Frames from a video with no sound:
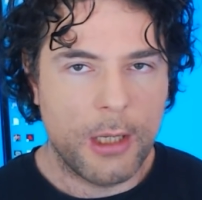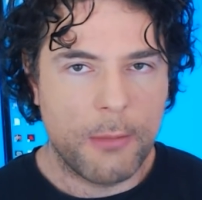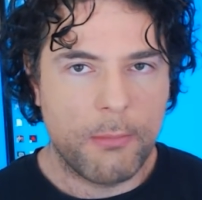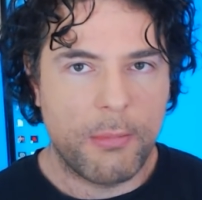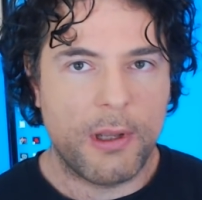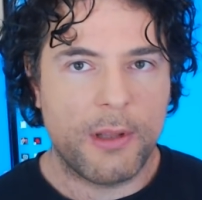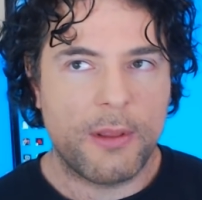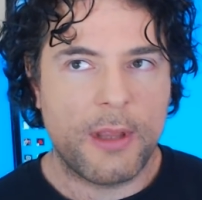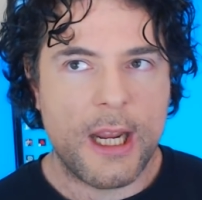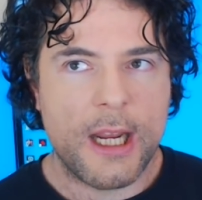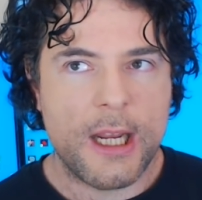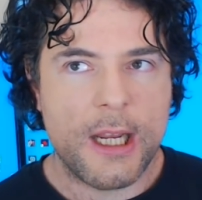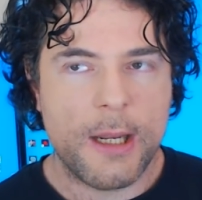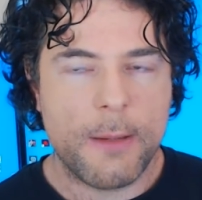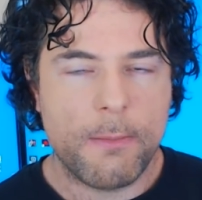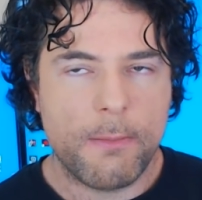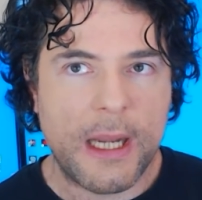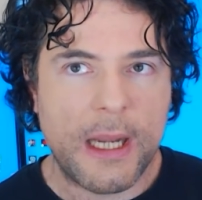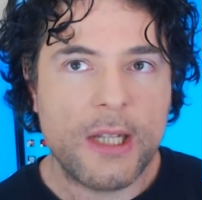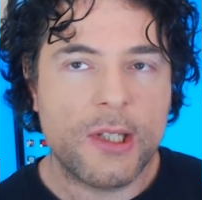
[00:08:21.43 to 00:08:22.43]
but they
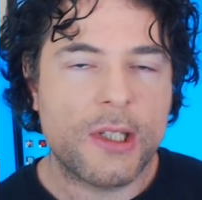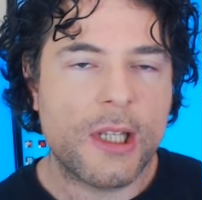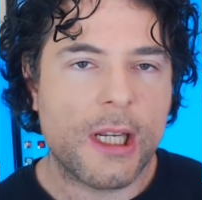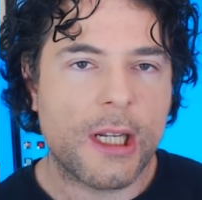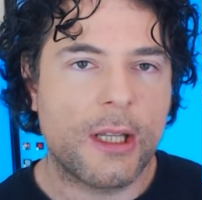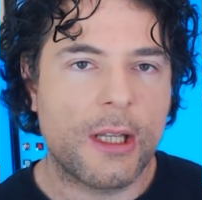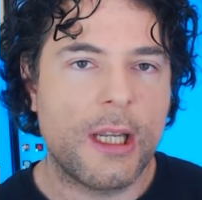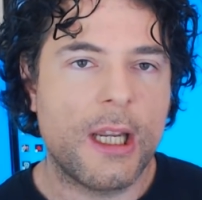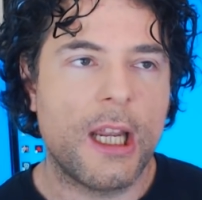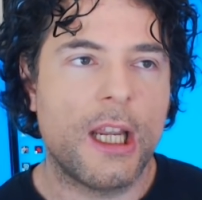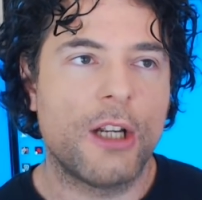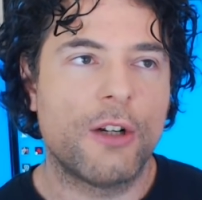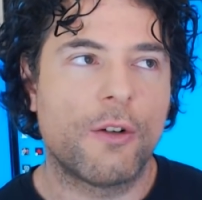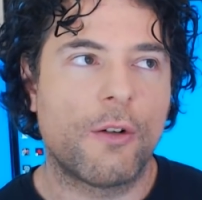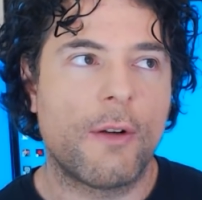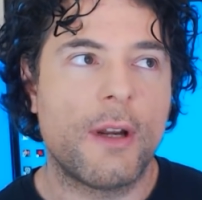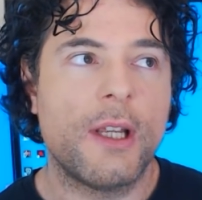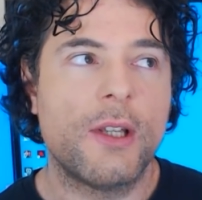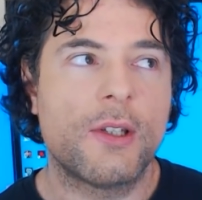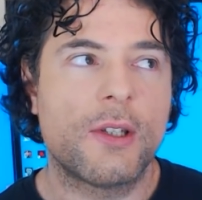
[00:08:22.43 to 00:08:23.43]
basically
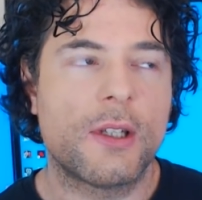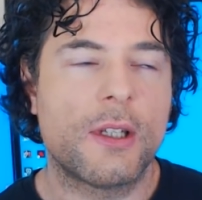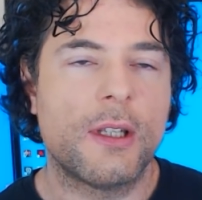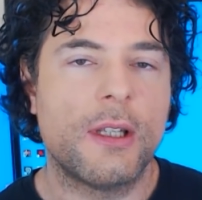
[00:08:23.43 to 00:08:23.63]
increased